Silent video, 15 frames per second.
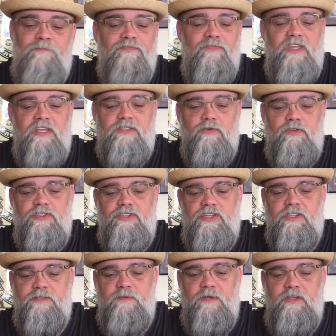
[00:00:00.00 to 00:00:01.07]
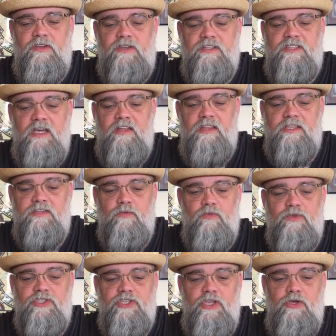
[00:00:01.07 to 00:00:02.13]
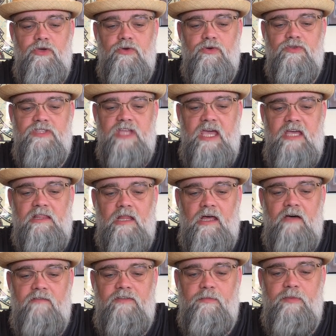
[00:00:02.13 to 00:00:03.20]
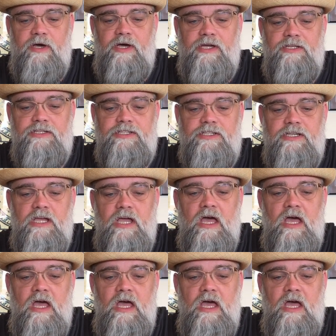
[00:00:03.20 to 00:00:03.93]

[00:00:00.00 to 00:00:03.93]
This one's but you could tell this one was used and loved a bunch.